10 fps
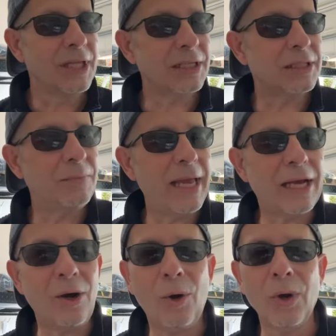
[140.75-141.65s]
doesn't make
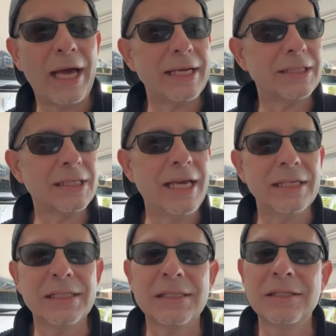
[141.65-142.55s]
a whole lot of
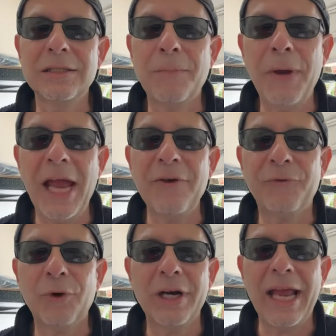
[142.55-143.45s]
sense to pay
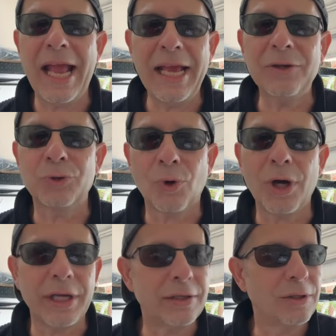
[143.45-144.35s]
for an
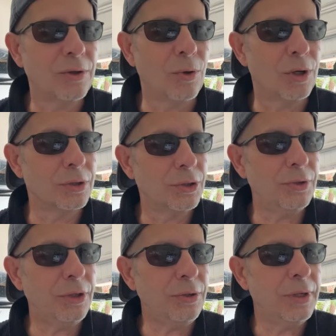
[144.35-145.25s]
Android cord, do
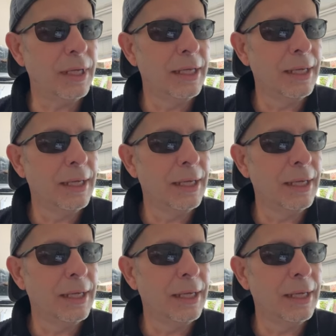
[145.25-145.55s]
you?